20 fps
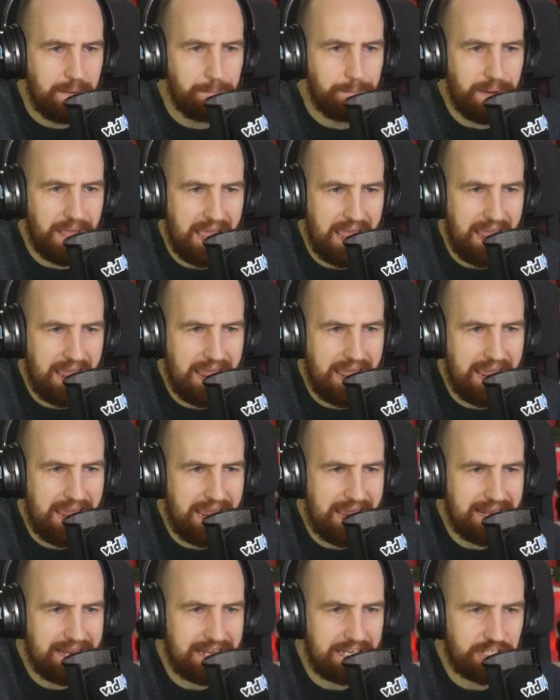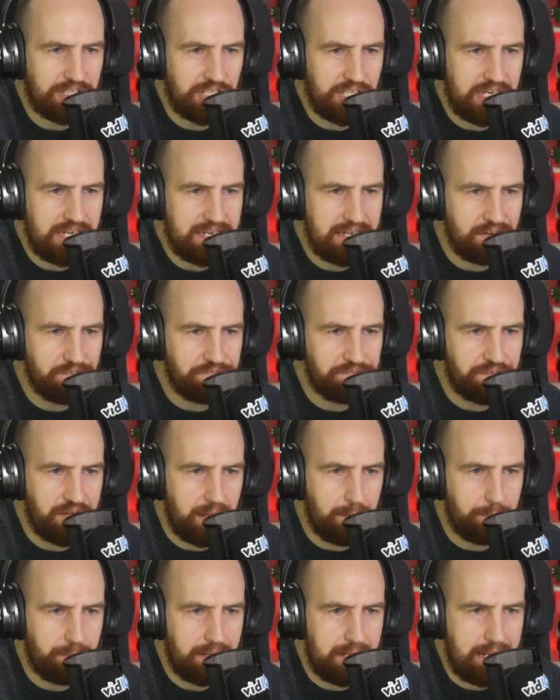Pain G
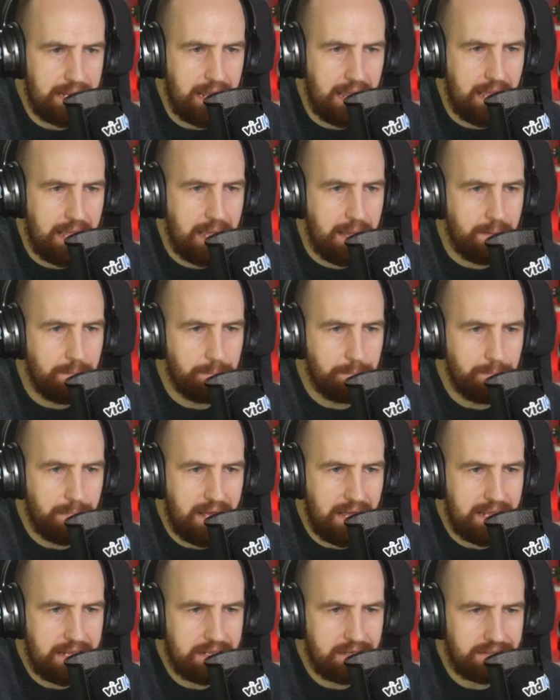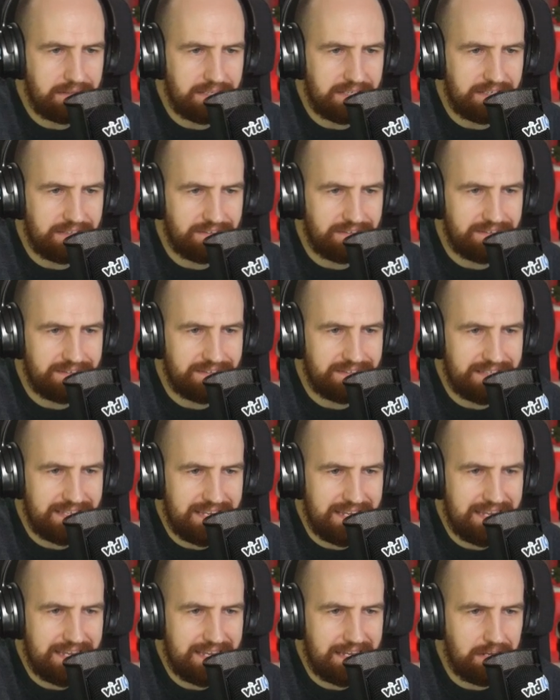Family, Mile
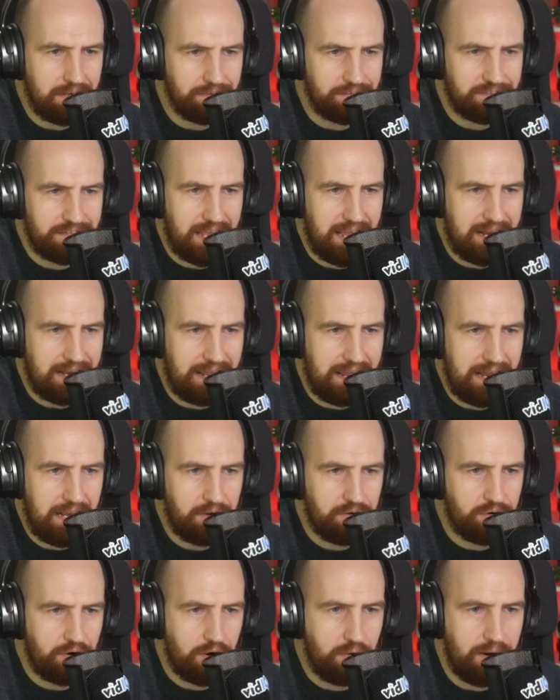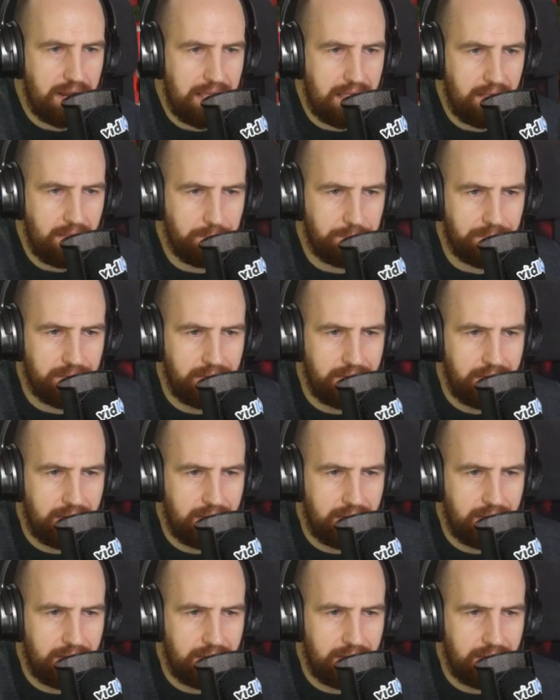Z or Z, Intro Help,